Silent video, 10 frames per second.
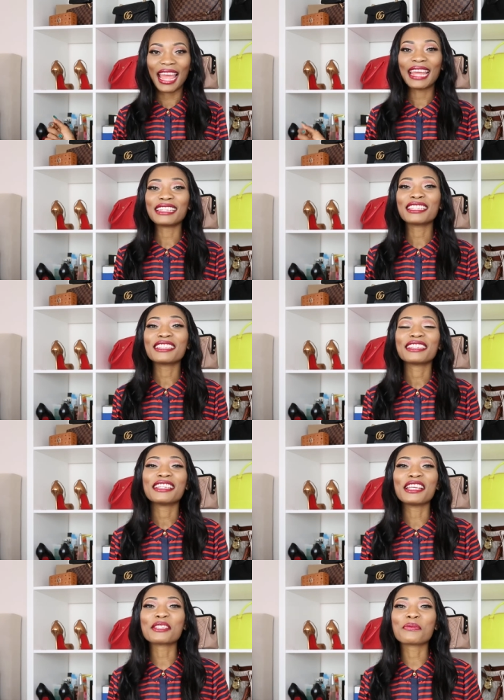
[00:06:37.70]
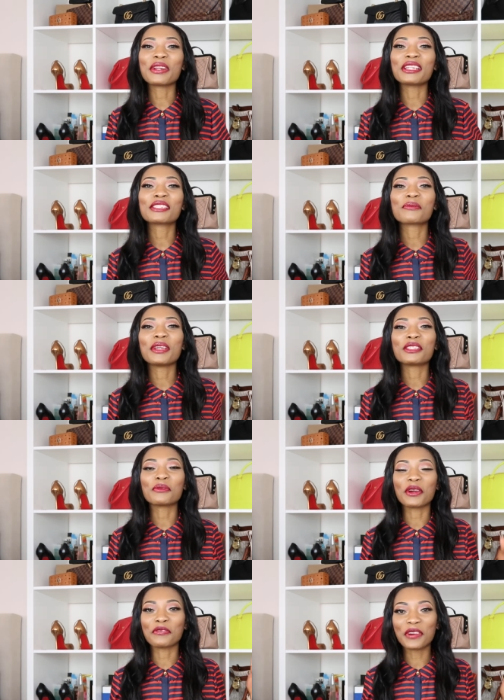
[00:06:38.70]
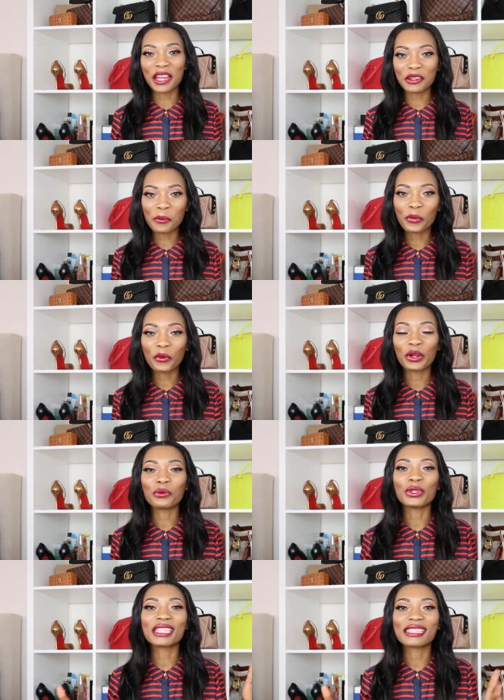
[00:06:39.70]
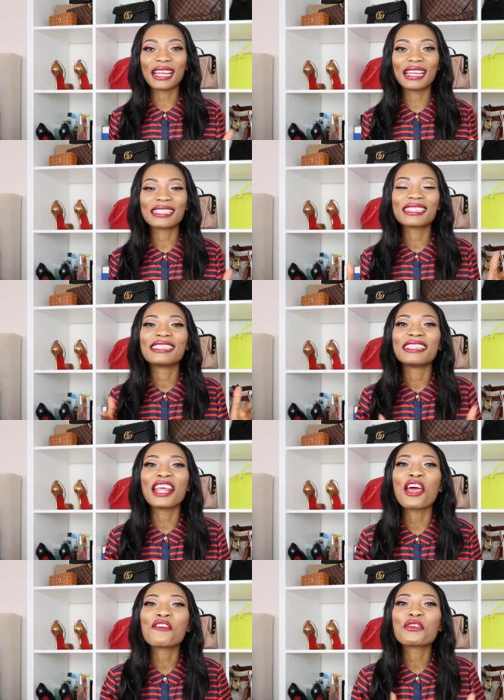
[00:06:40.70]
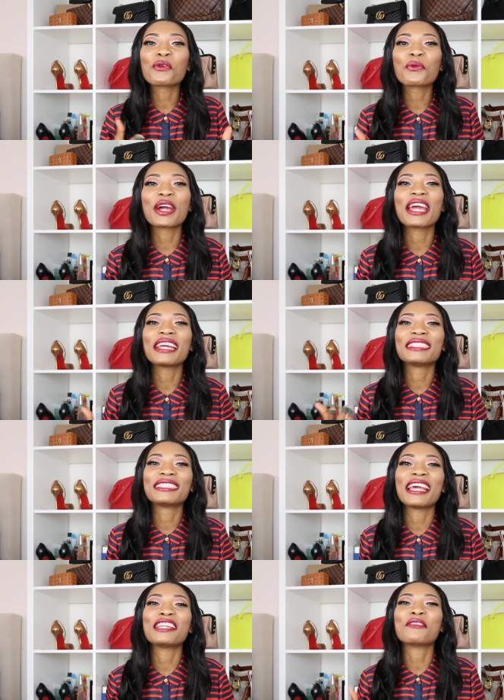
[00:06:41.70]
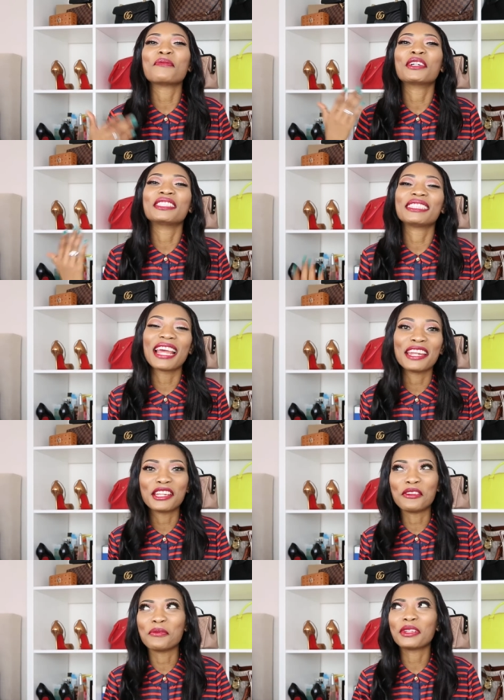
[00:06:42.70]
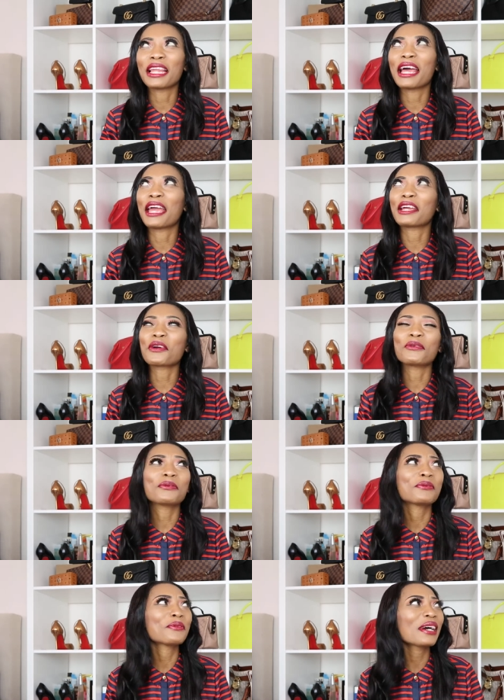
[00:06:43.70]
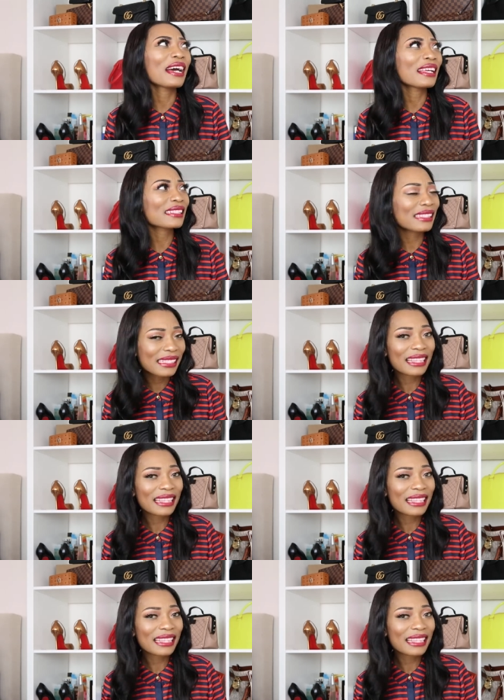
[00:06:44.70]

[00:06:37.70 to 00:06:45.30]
And this brings me to my final point which says never wear denim on denim. Like, what?